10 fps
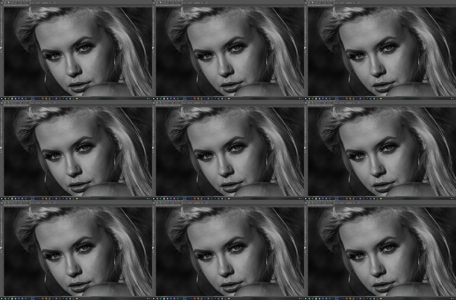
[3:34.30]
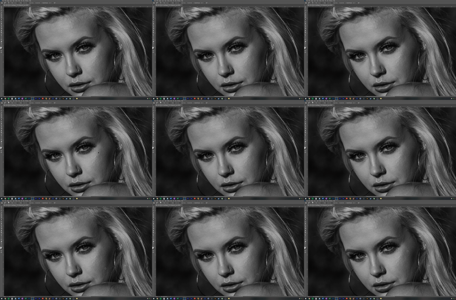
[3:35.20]

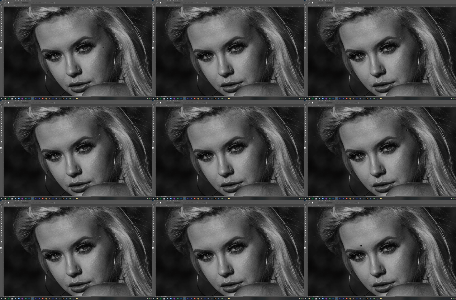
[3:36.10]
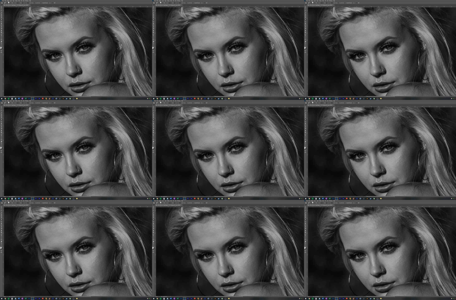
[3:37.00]
(no one is talking)